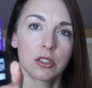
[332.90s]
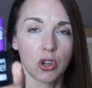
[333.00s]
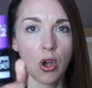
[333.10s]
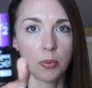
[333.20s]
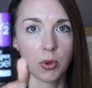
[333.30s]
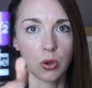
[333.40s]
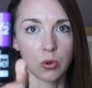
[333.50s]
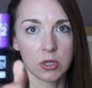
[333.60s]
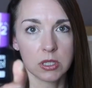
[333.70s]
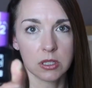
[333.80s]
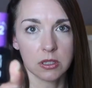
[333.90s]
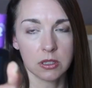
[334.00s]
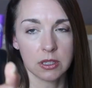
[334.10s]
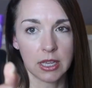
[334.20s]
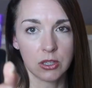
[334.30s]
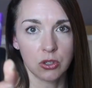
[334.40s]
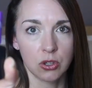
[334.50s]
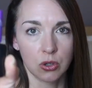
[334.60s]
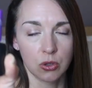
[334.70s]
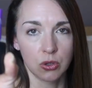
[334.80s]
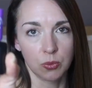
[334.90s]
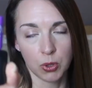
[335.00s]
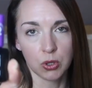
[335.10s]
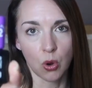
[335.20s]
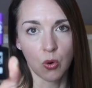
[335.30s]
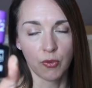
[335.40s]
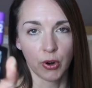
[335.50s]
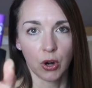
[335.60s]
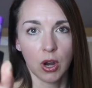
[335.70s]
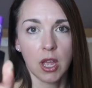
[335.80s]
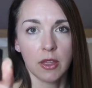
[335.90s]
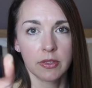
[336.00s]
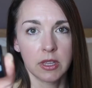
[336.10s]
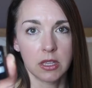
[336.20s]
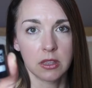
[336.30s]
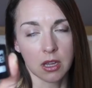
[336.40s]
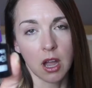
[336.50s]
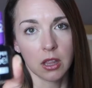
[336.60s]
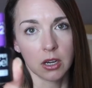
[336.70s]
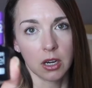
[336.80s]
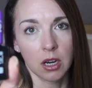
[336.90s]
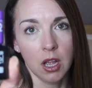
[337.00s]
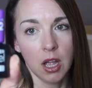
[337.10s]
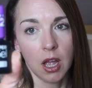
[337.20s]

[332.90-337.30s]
top coat that you put over the color.